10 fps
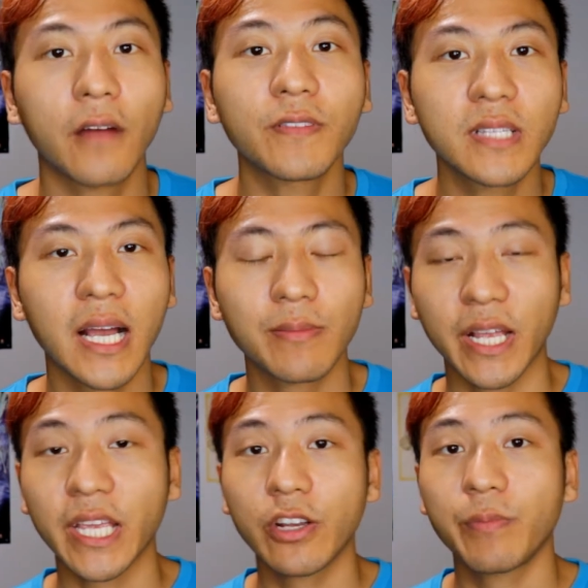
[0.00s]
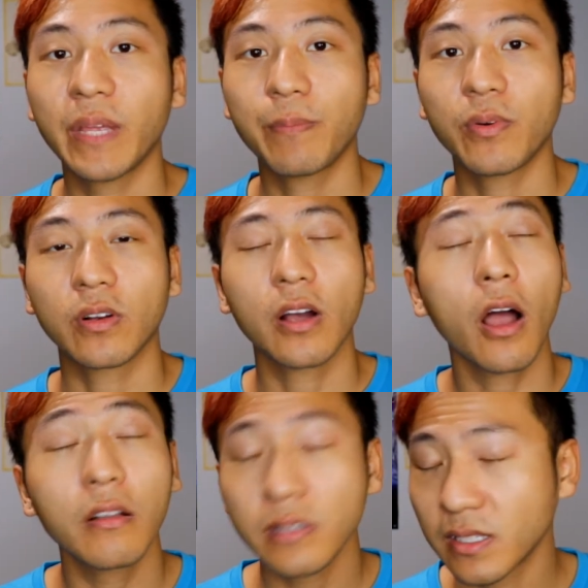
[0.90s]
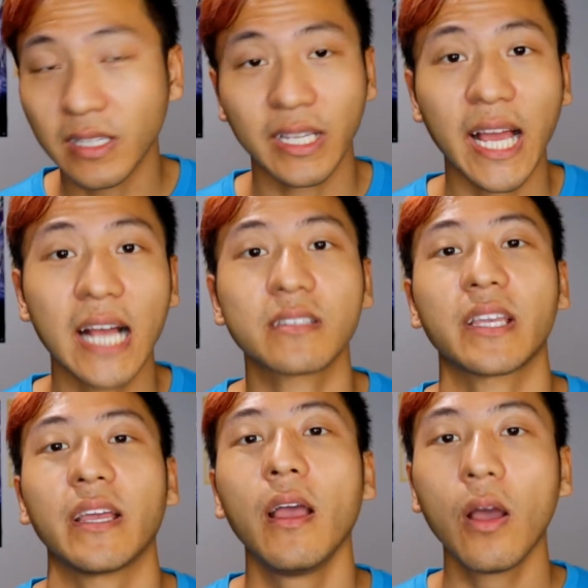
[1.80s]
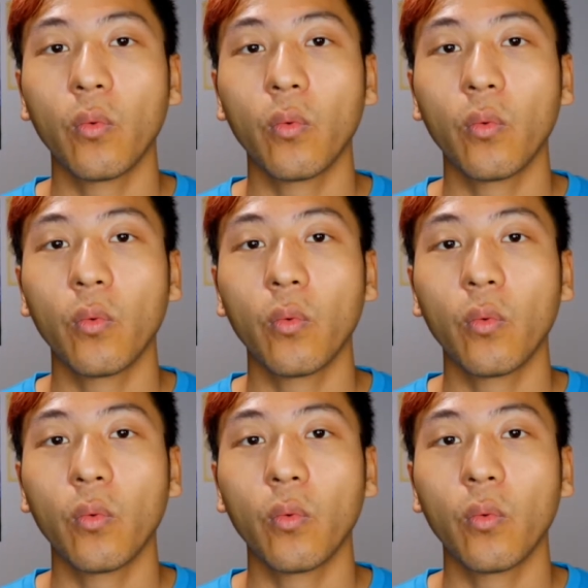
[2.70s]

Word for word: Oftentimes I hear people constantly asking,